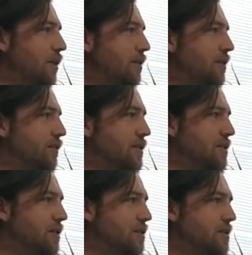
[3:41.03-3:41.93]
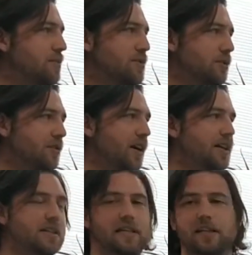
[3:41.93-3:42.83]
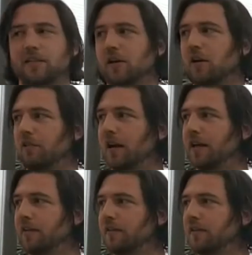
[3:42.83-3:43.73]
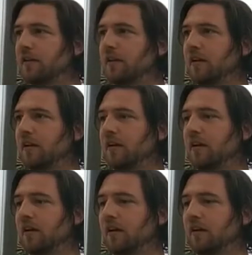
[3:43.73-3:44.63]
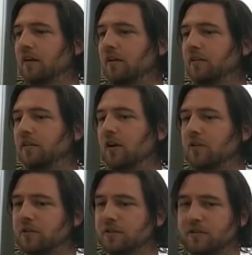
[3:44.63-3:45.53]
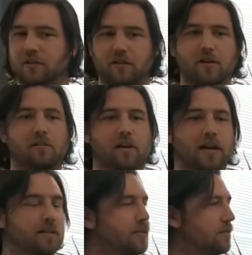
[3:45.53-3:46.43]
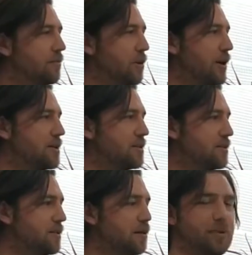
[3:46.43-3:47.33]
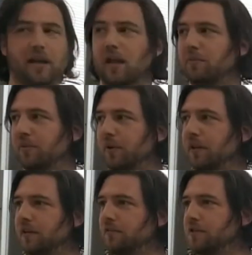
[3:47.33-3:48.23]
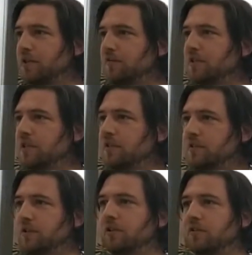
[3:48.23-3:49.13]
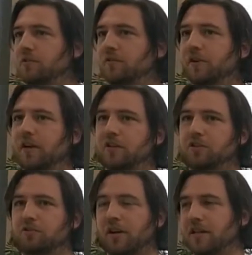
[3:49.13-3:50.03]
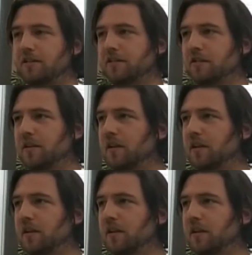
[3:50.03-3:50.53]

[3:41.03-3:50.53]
want. For instance, some sort of ID to correlate logs and correlate requests that are pinging between different services, so you can sort of trace